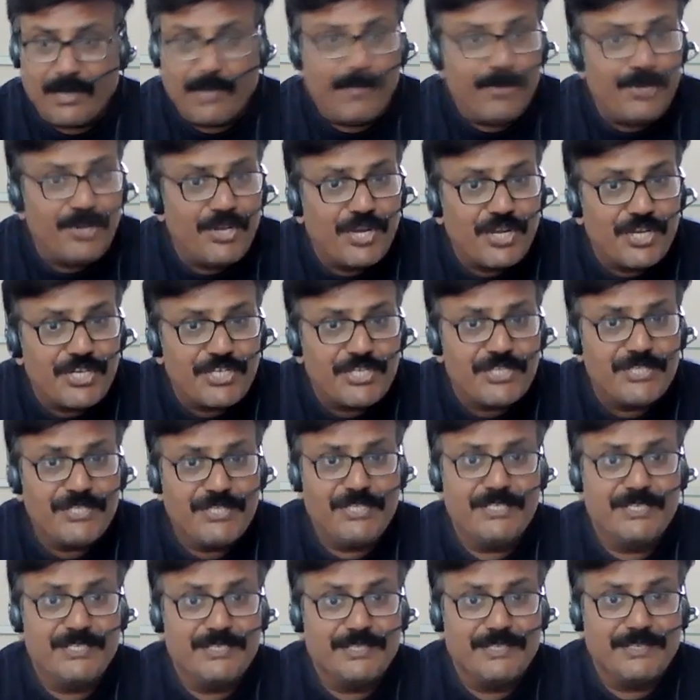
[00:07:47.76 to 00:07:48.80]
communication
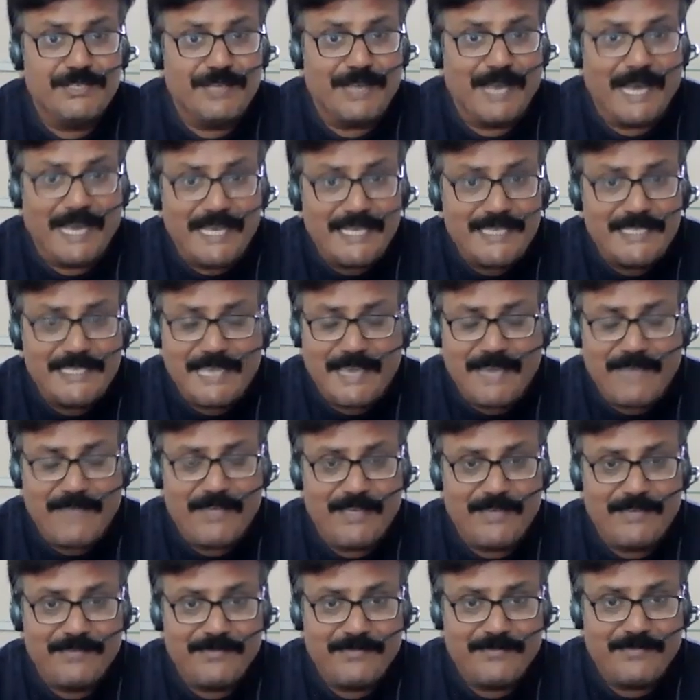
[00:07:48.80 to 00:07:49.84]
this guy is
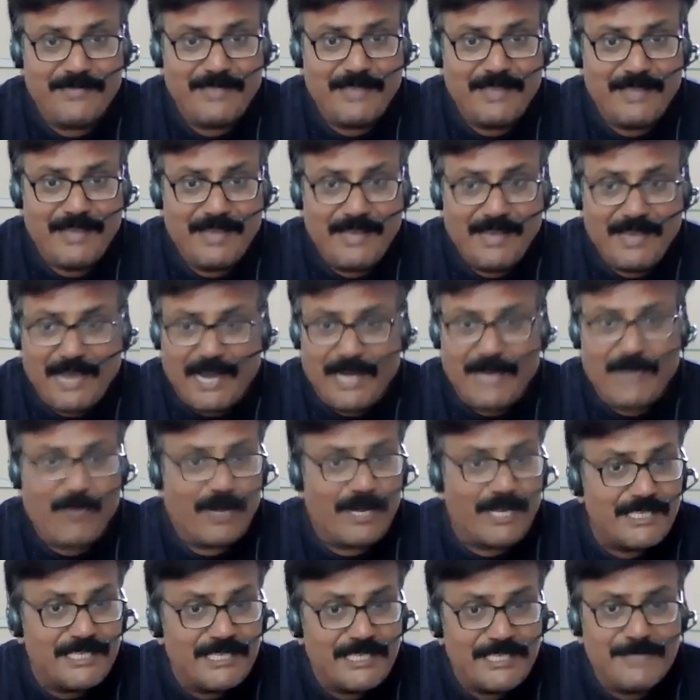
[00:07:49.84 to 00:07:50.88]
having, and
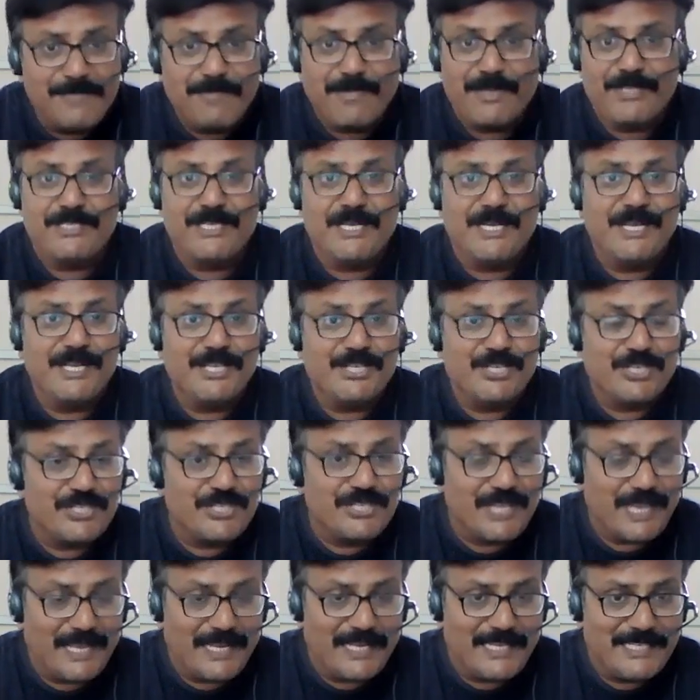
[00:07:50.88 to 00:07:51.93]
what is his
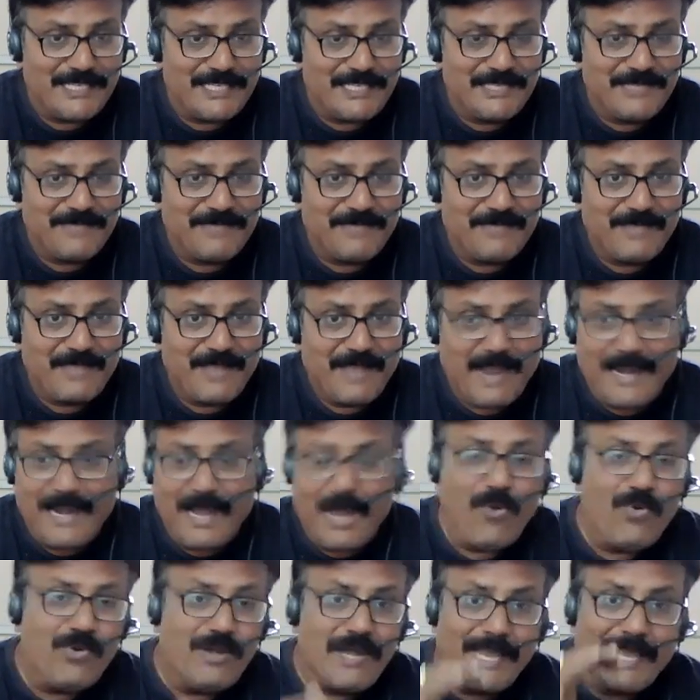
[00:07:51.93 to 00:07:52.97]
presentation skills,
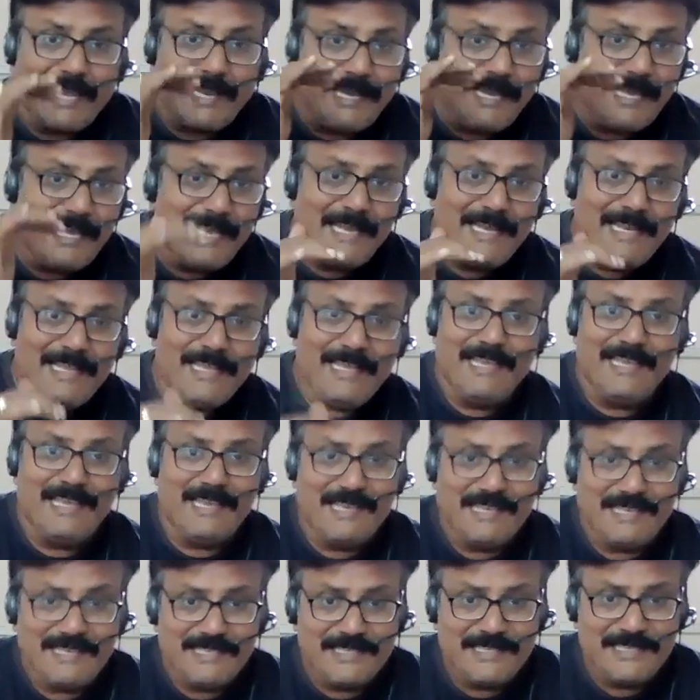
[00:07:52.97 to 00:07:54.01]
and how technically
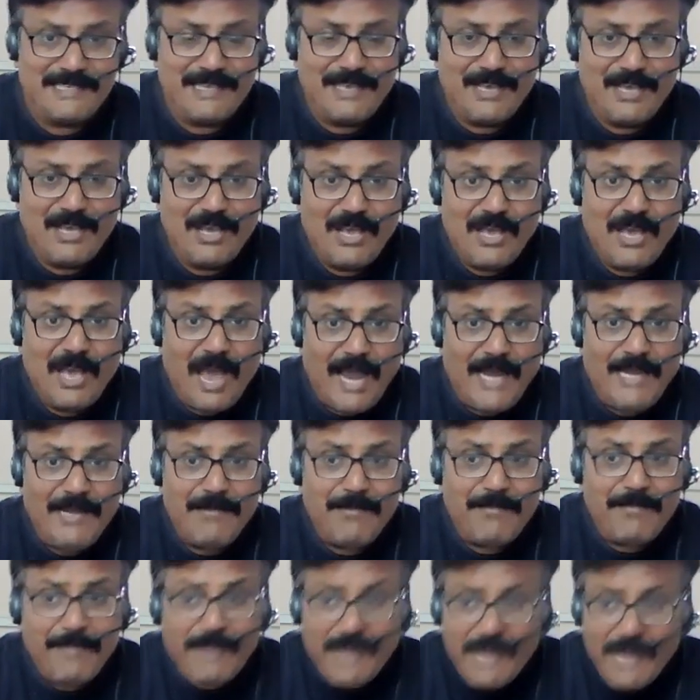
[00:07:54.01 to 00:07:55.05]
he is.
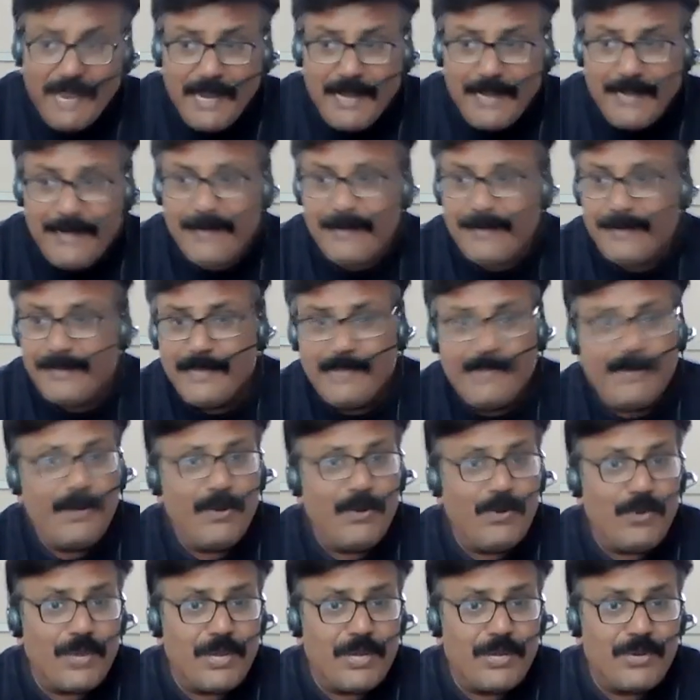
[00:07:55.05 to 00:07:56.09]
And main, they
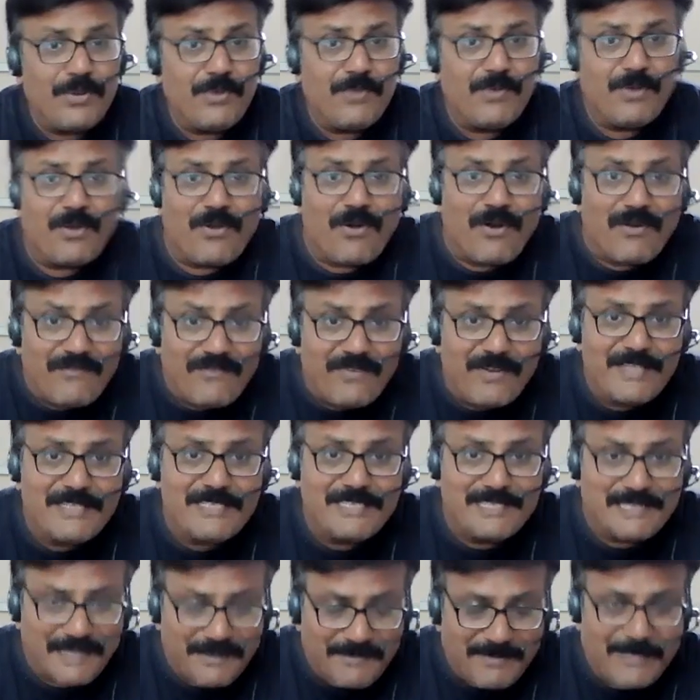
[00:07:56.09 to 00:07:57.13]
will look into your
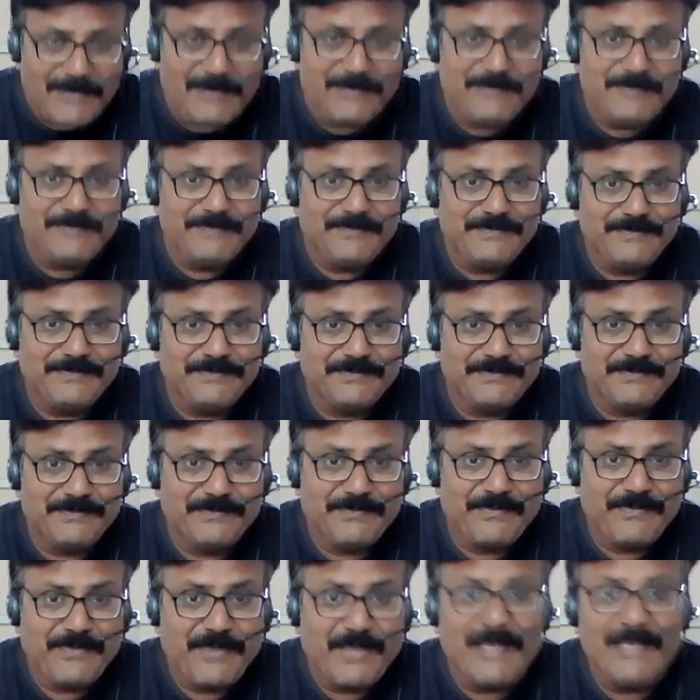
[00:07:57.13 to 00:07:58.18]
confidence level.
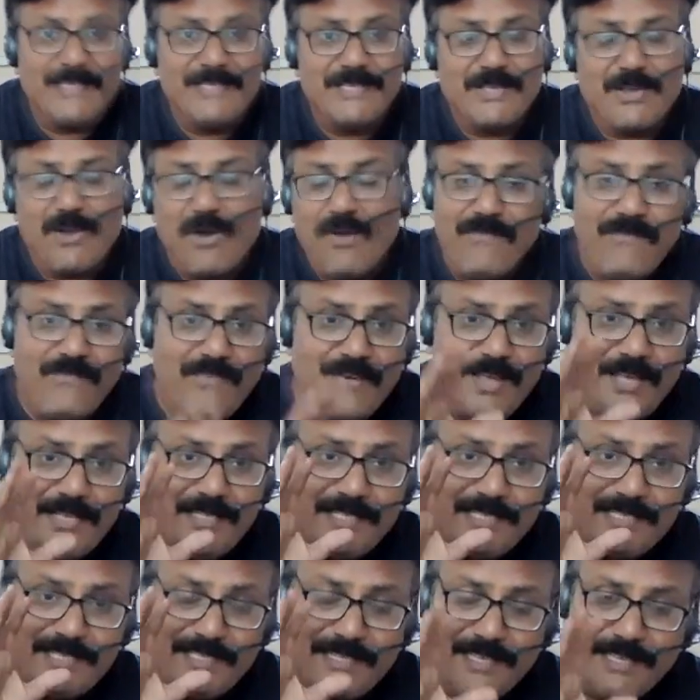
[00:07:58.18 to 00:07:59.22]
Guys,
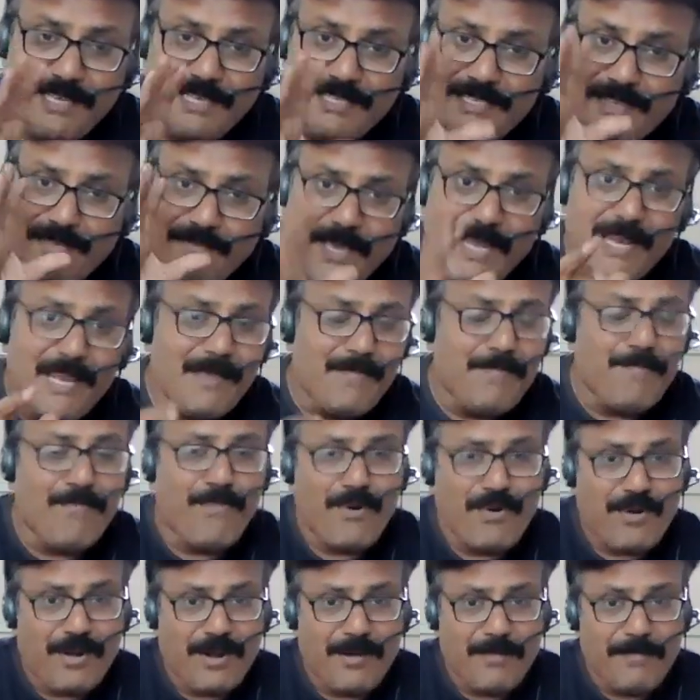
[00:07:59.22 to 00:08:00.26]
confidence is a very
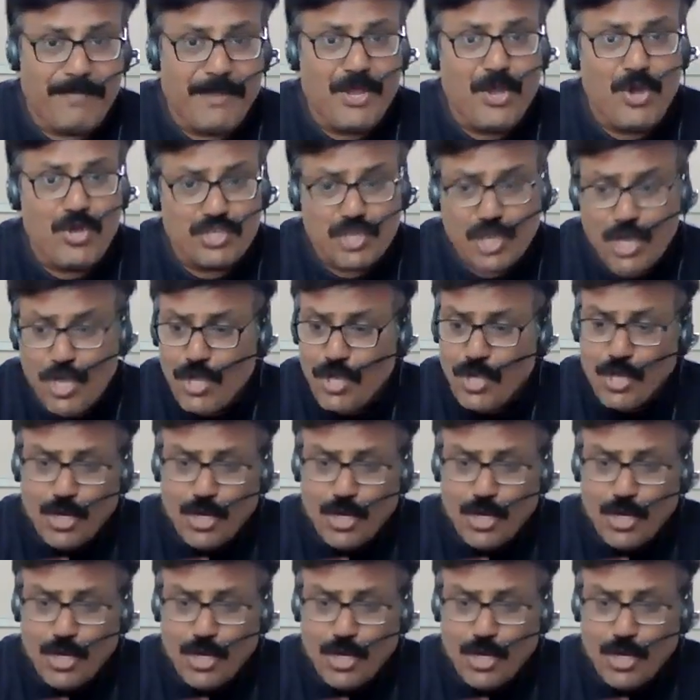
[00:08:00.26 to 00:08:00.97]
important, because